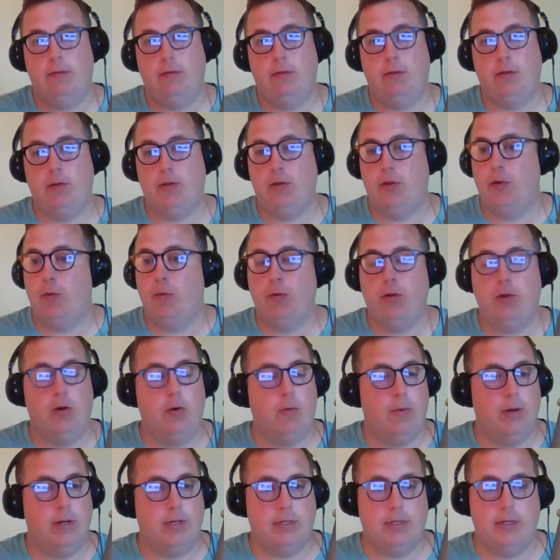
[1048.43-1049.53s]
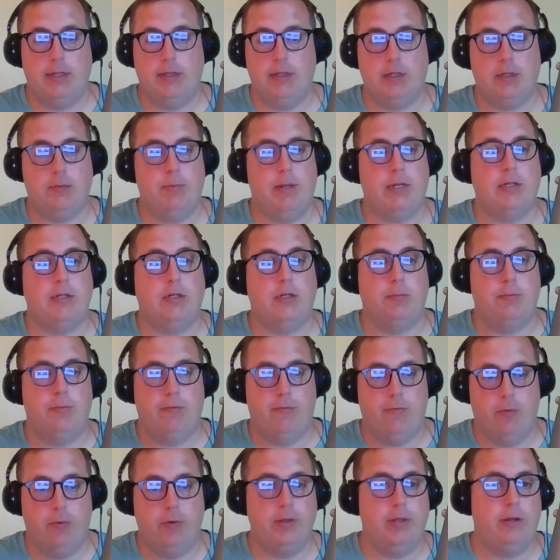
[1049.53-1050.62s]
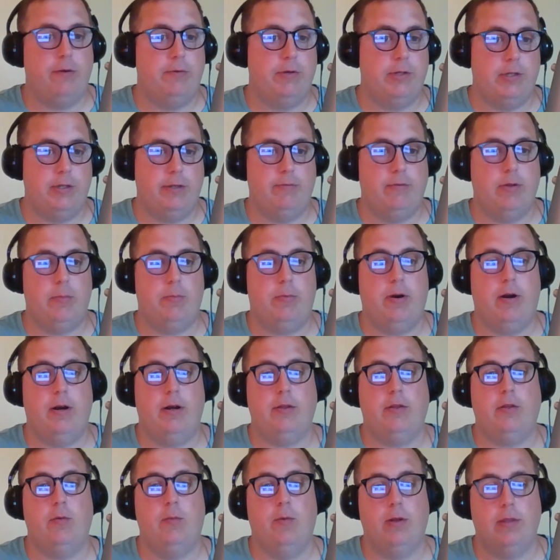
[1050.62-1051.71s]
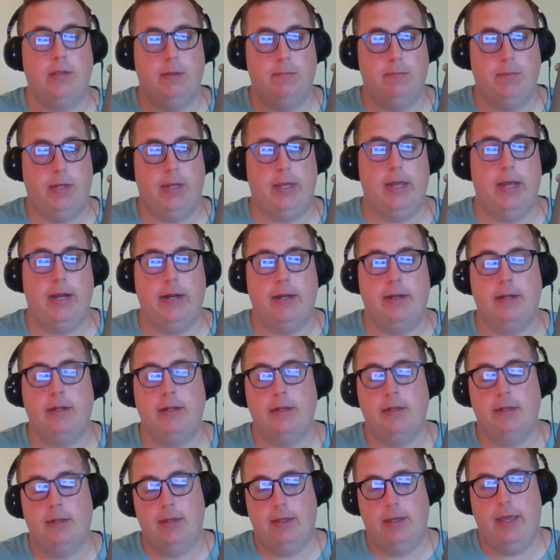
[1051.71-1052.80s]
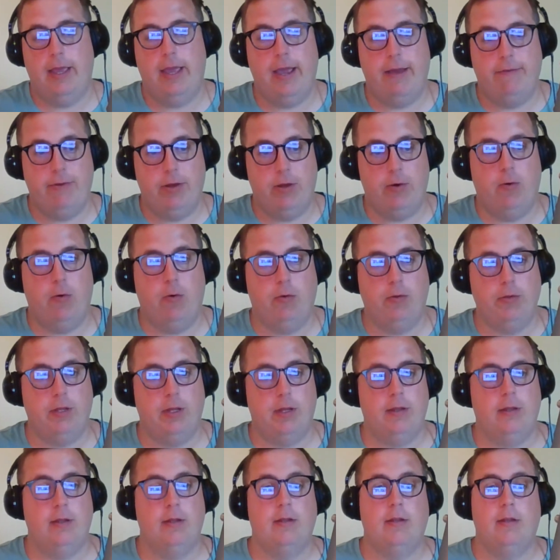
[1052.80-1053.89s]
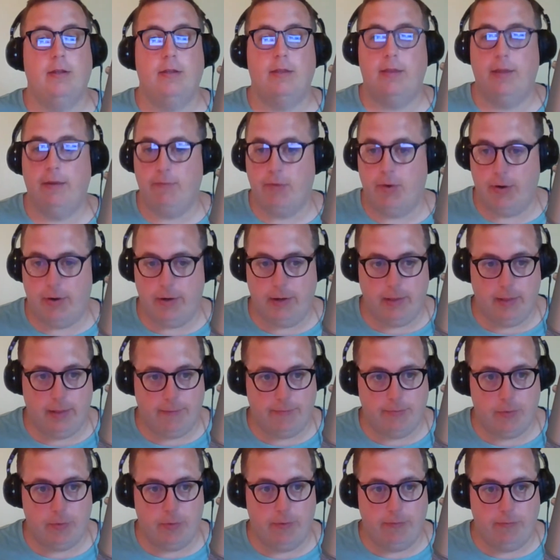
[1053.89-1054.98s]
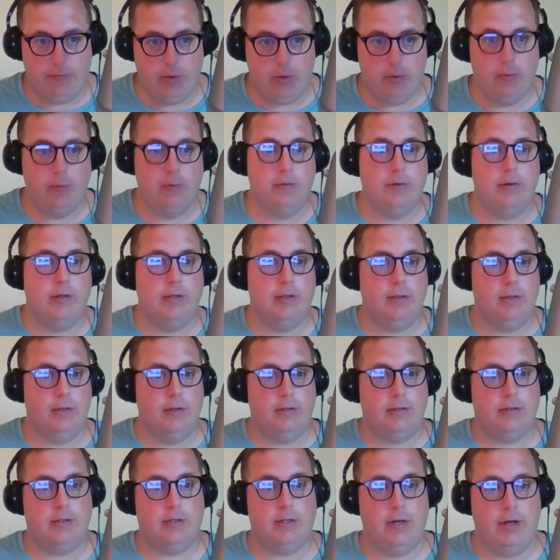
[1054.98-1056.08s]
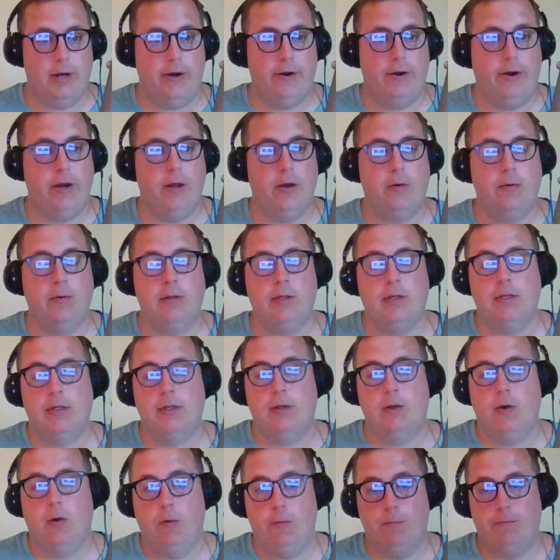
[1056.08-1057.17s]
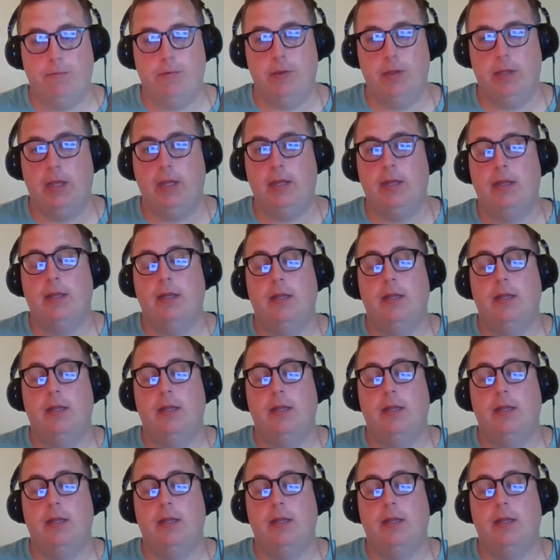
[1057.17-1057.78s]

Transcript: You don't want to send this message before they receive their product. You want them to get it, have it, hold it. They've already left a review in this scenario, hopefully